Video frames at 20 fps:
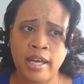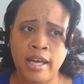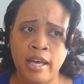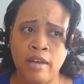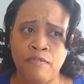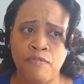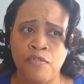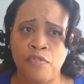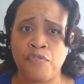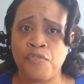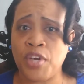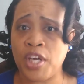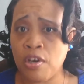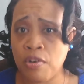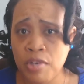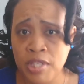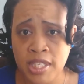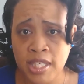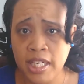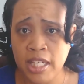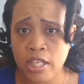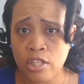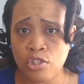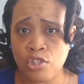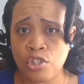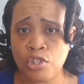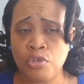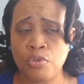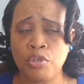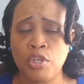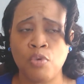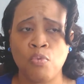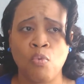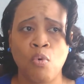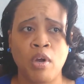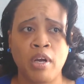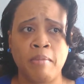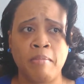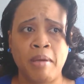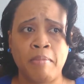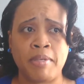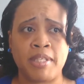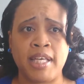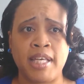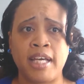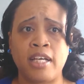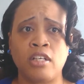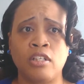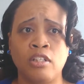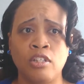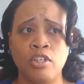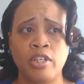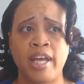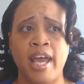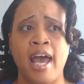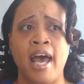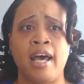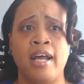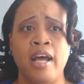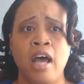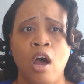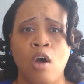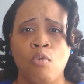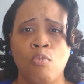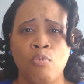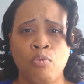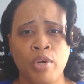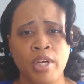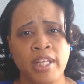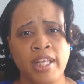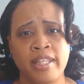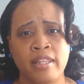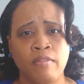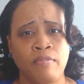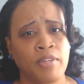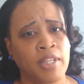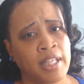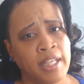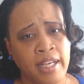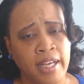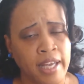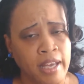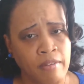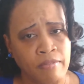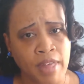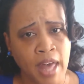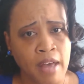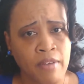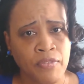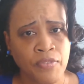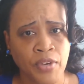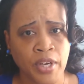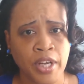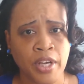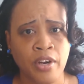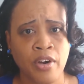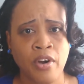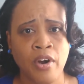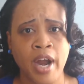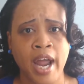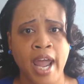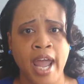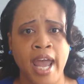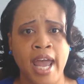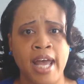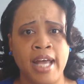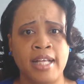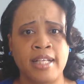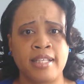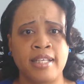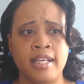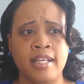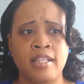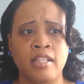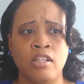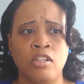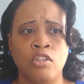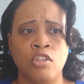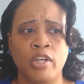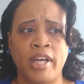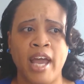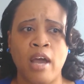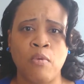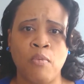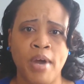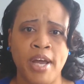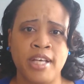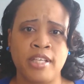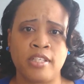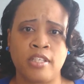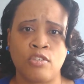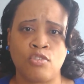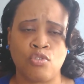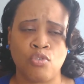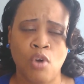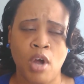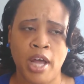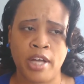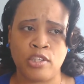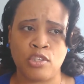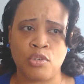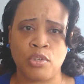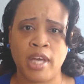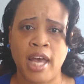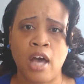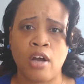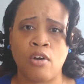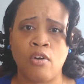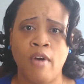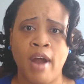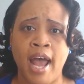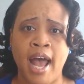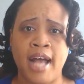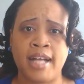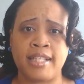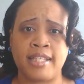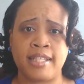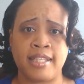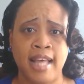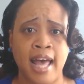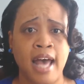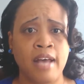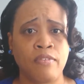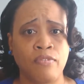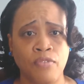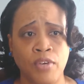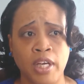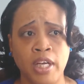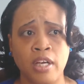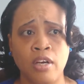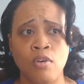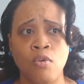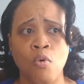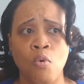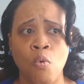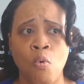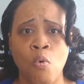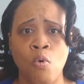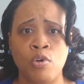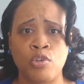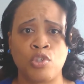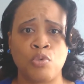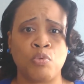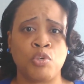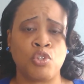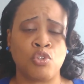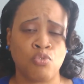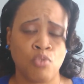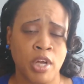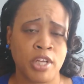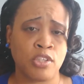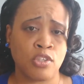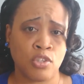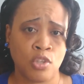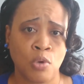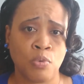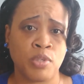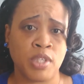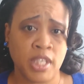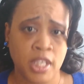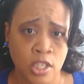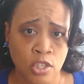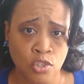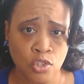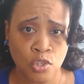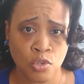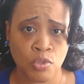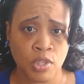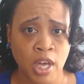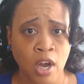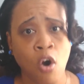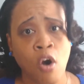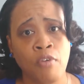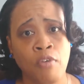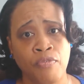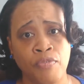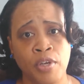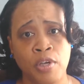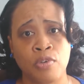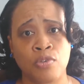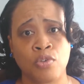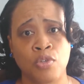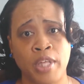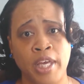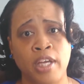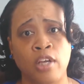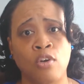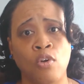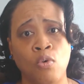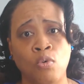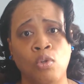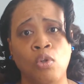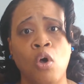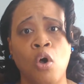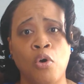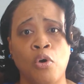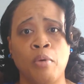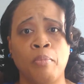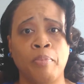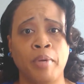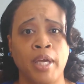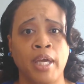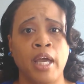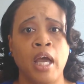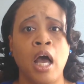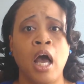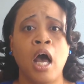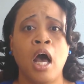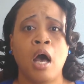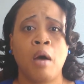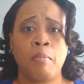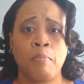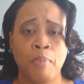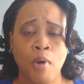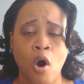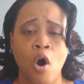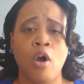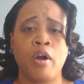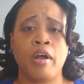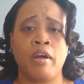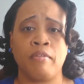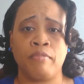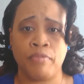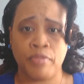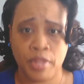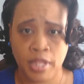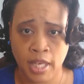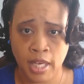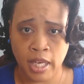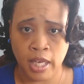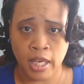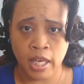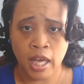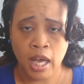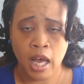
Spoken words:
If fear is an issue, you want to maybe take a look at really the validity of that fear and look at ways to try to counteract that fear, or to address those issues that are fear so they can no longer be part of the